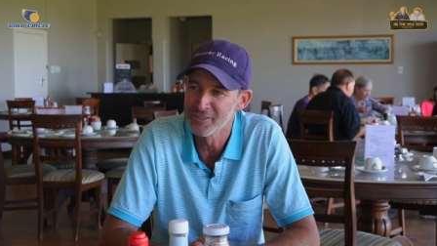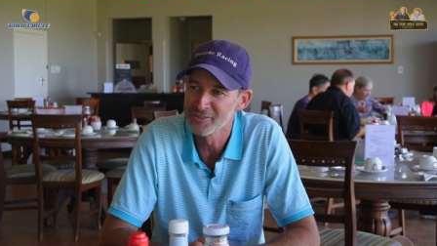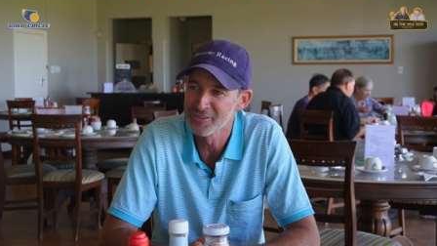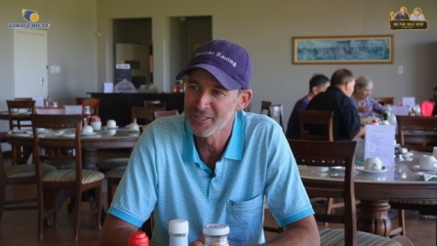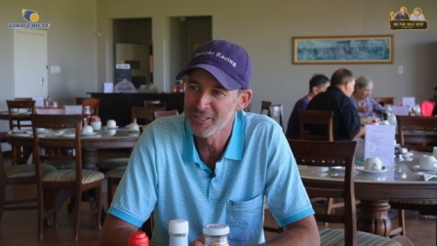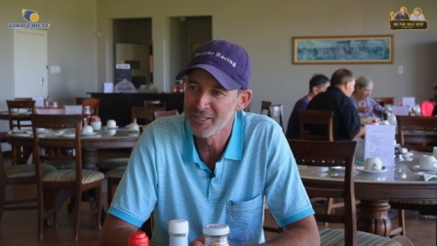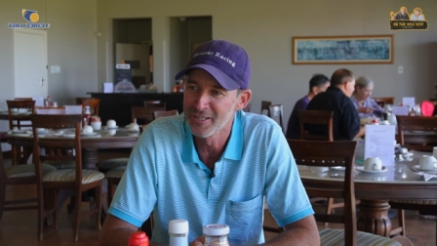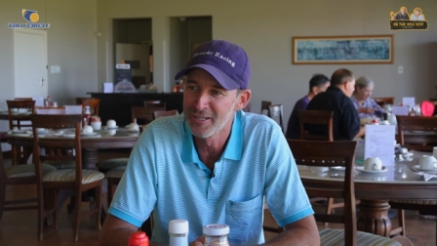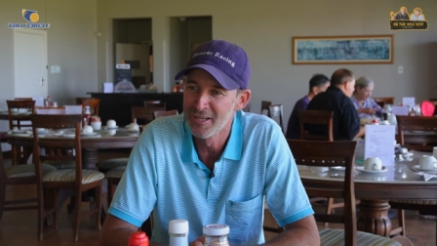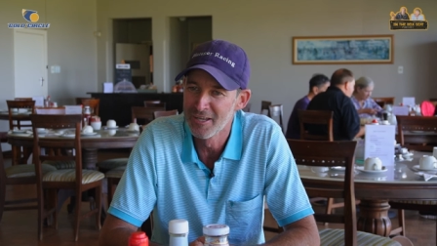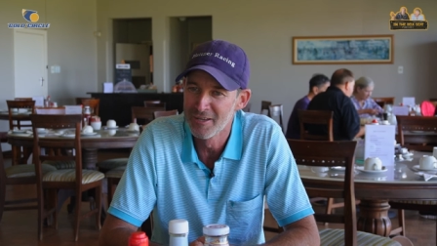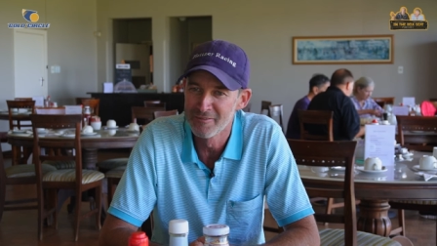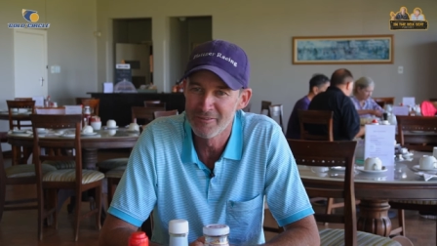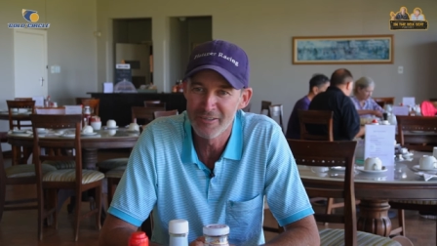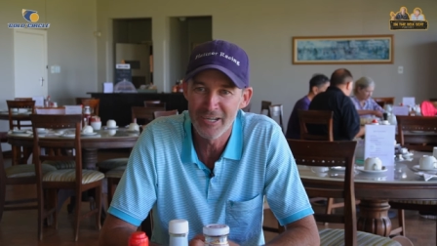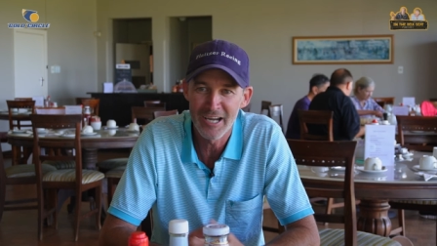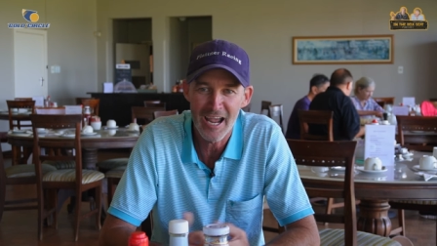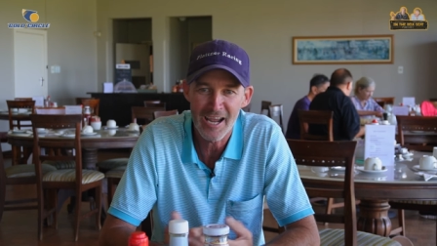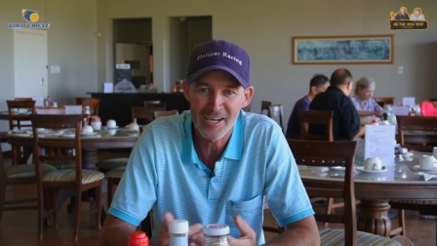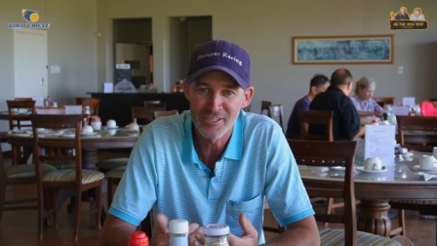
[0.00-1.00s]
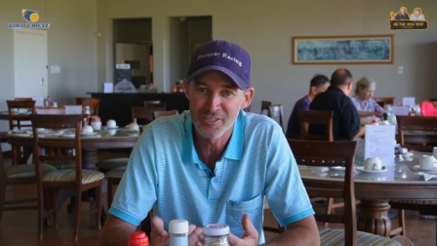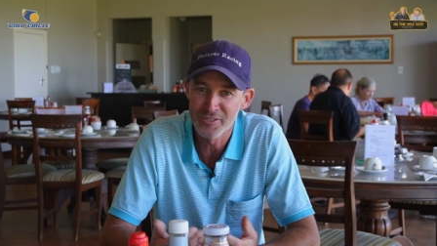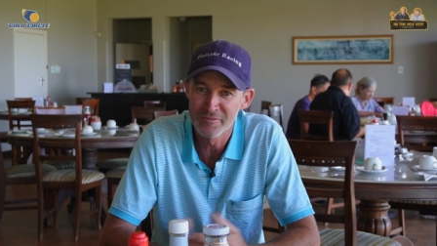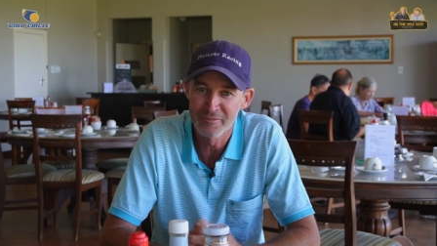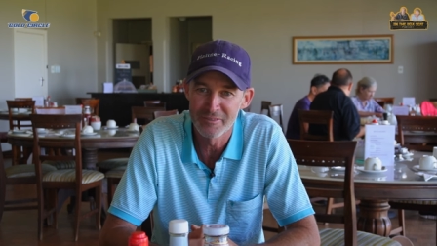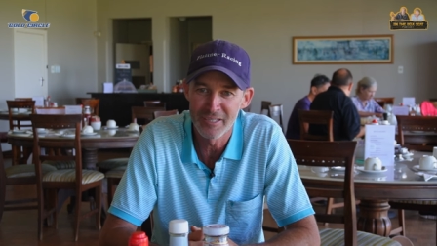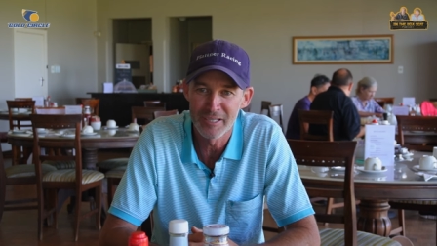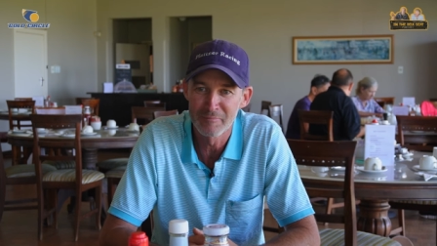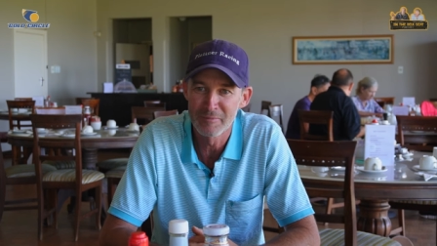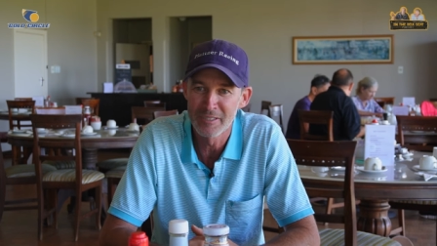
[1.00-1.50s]
So very
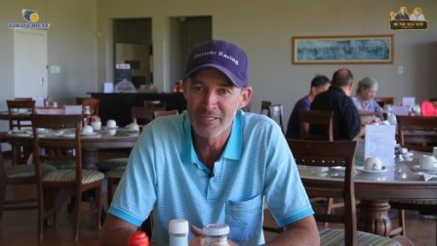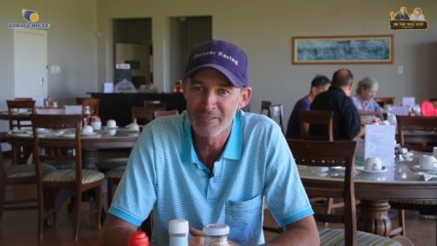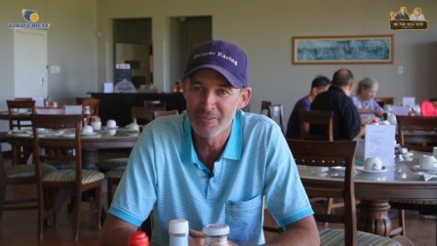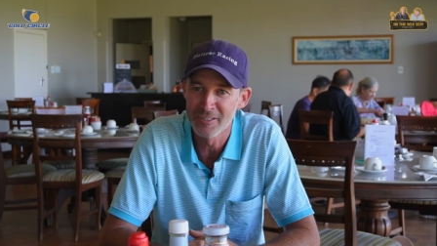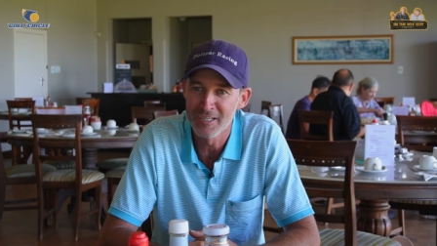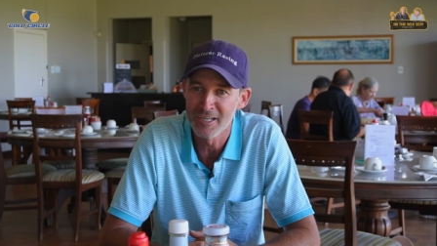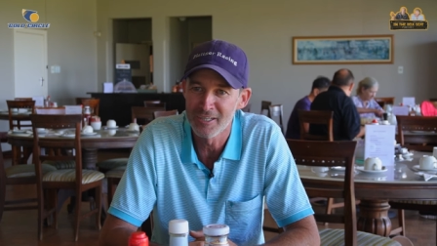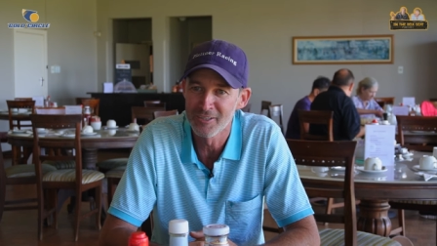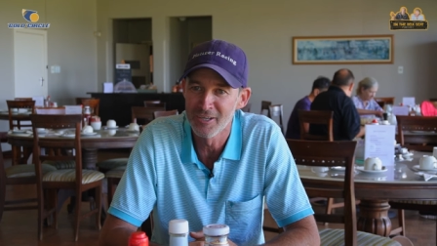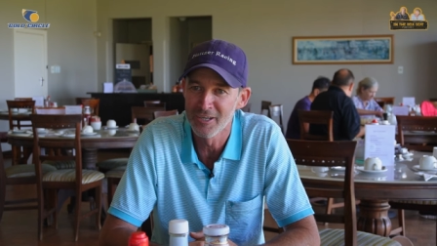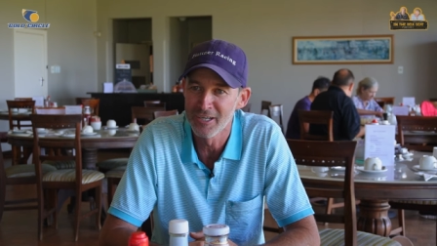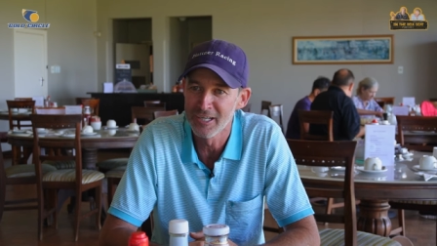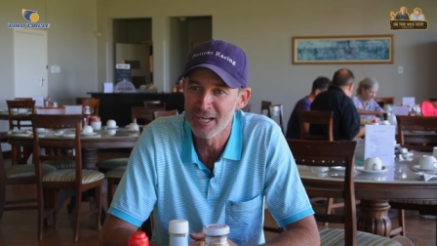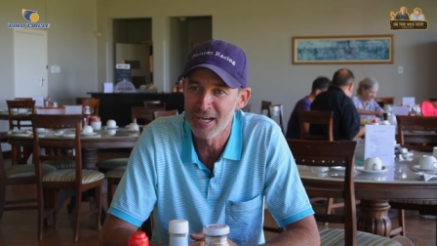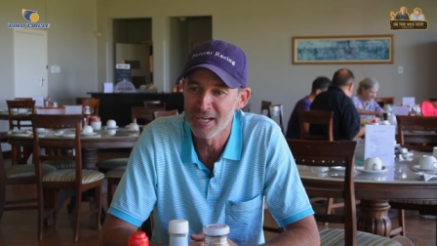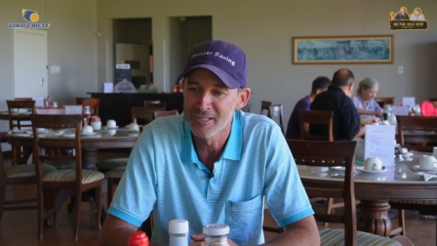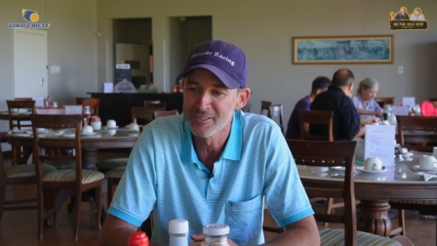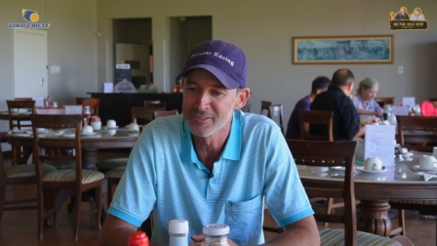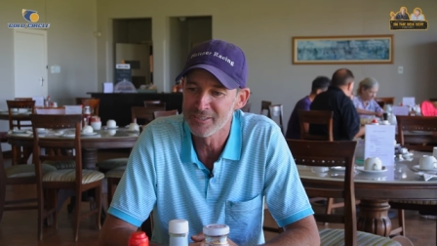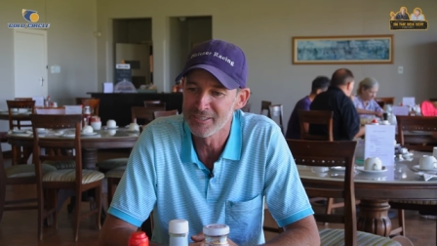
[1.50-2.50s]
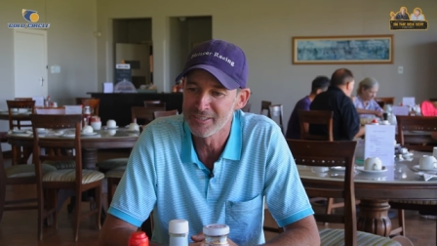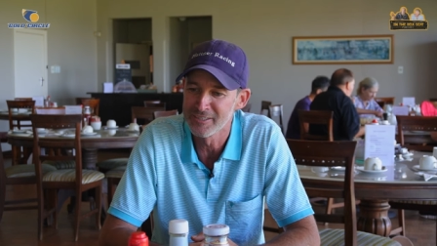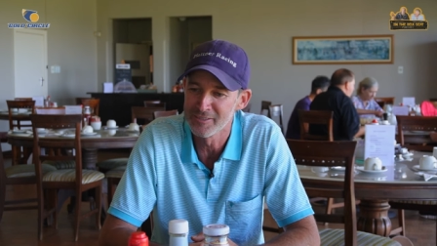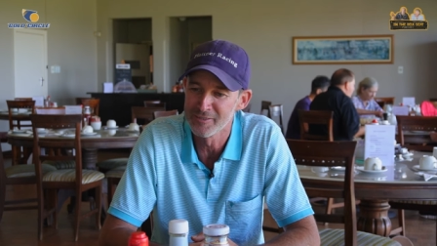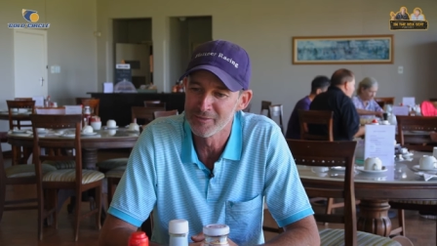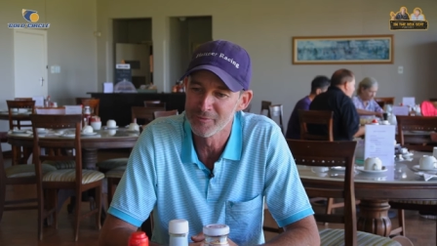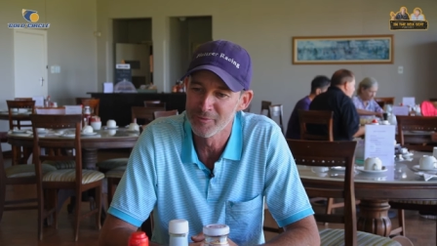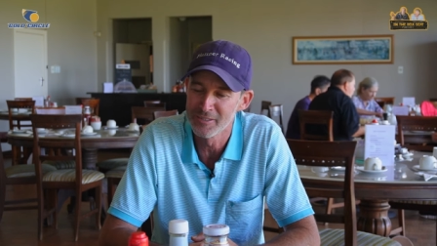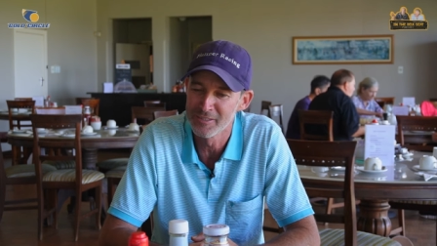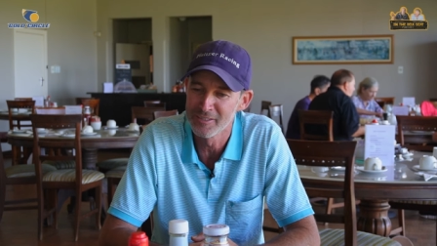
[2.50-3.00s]
active family, we love going out and
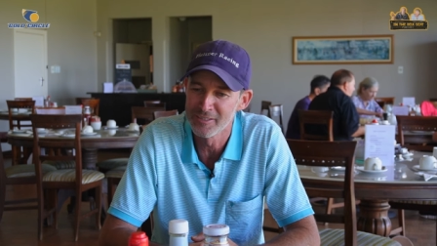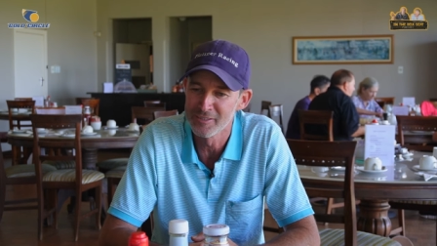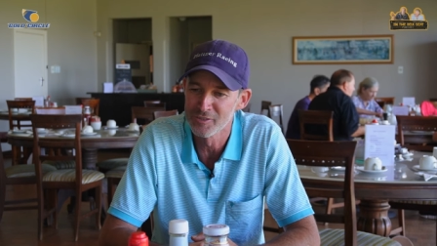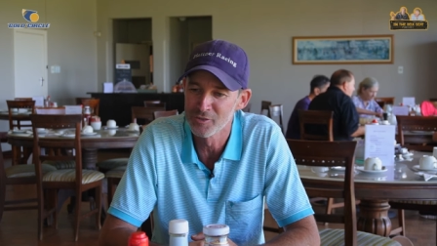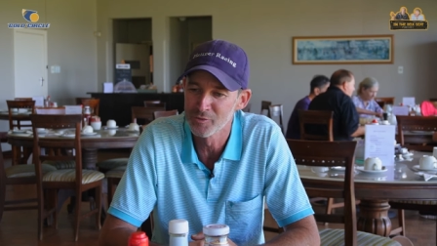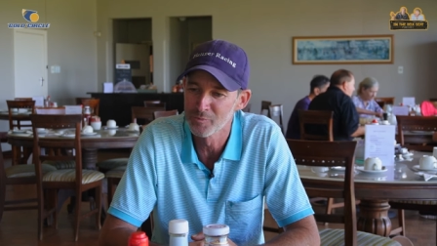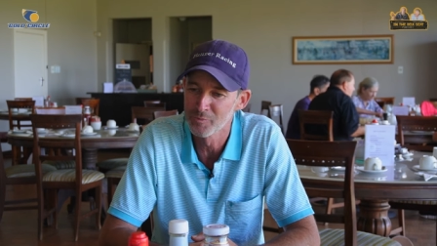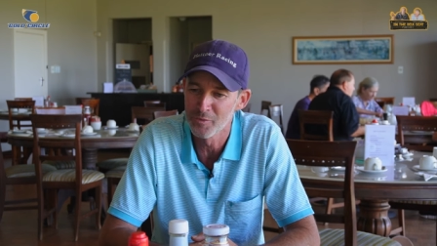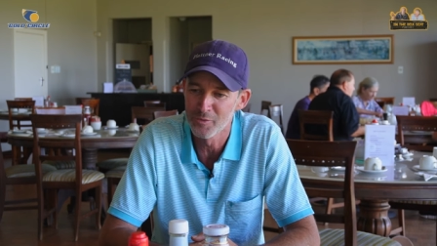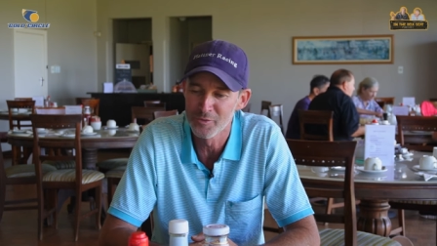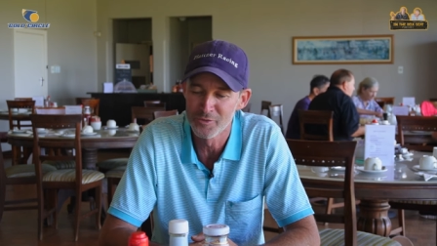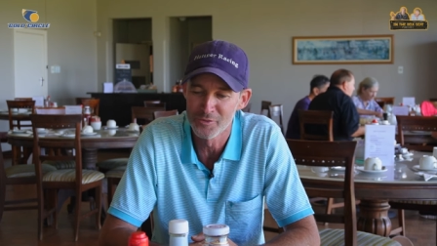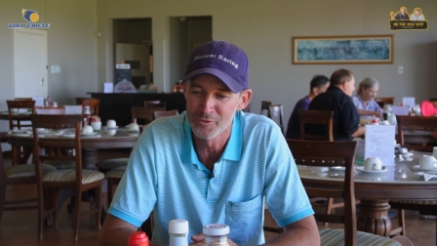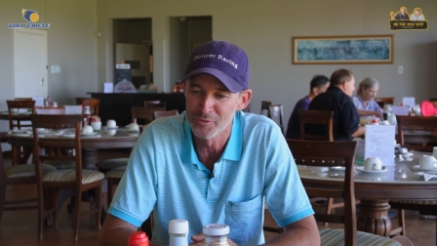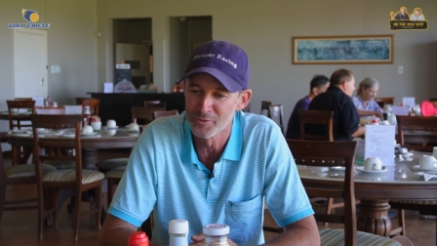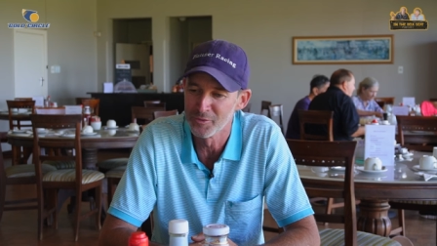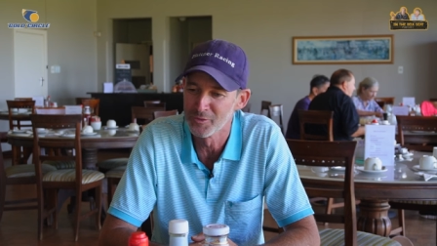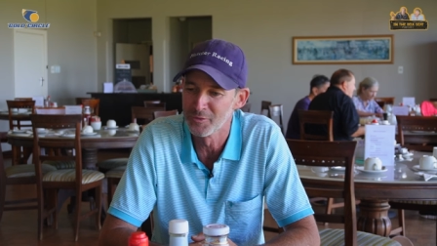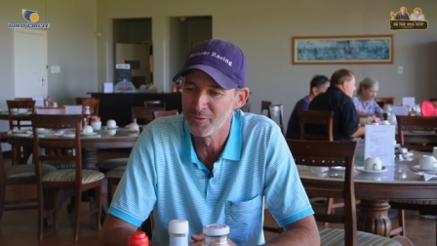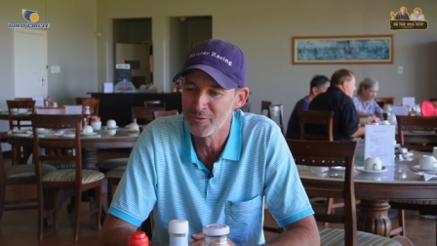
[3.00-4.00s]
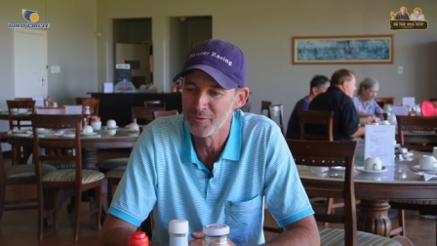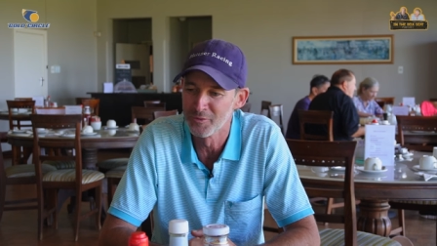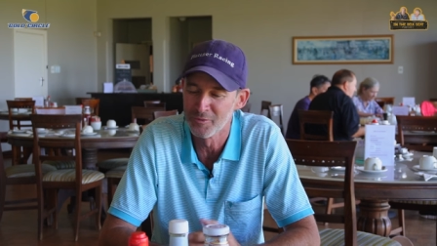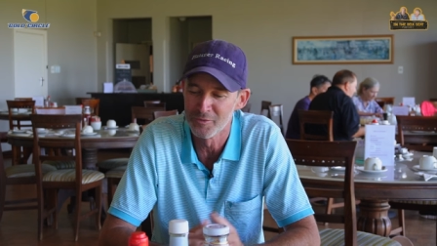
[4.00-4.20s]
whether it's sport or,